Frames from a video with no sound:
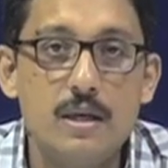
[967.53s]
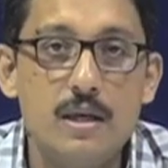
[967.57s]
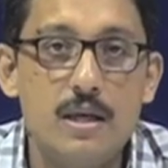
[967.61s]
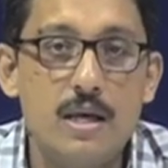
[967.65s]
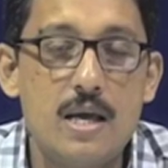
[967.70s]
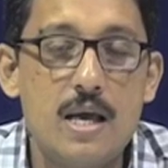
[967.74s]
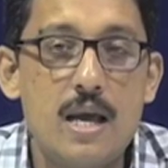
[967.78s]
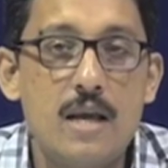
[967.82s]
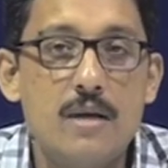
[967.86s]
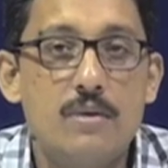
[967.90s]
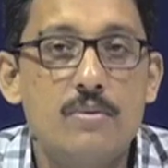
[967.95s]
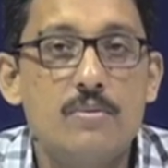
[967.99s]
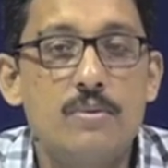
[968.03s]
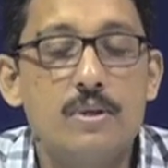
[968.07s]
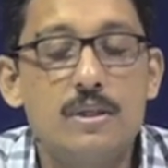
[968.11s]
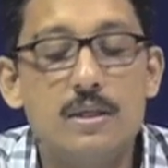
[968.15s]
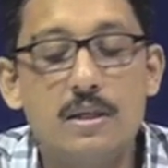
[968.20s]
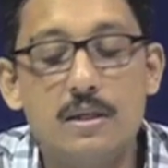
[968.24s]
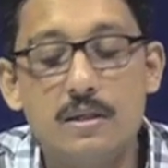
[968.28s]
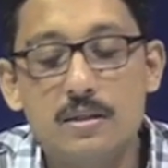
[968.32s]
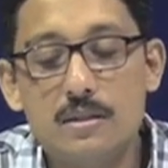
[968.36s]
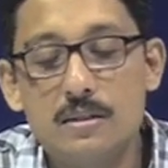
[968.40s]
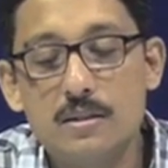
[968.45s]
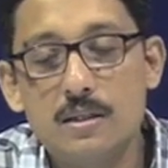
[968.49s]
and
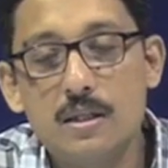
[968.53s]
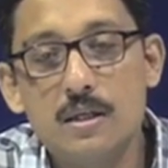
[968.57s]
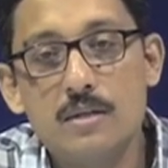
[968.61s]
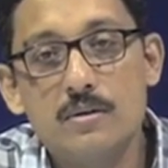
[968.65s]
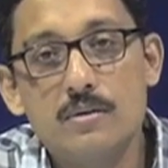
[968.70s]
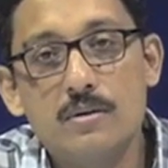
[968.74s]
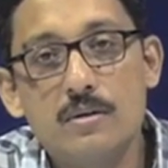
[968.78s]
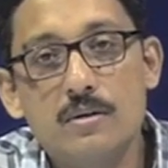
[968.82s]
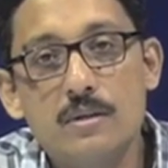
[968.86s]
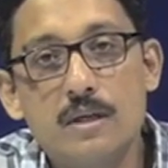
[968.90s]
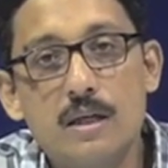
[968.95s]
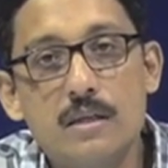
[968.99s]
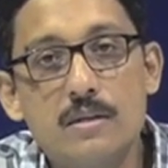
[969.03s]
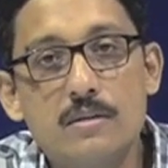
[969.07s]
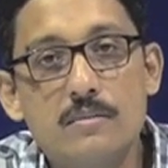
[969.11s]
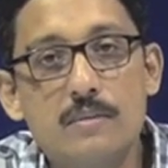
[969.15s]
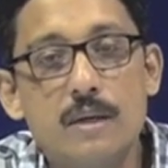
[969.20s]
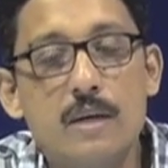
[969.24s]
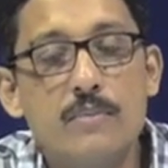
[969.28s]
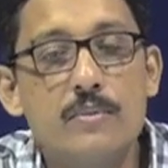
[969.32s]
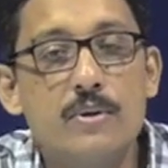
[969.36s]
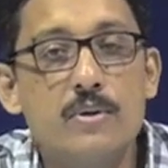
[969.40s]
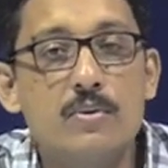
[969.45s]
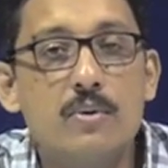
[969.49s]
whether this electron
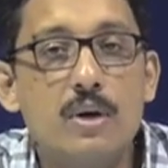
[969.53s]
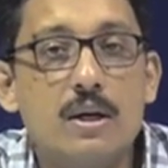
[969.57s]
transfer, I mean,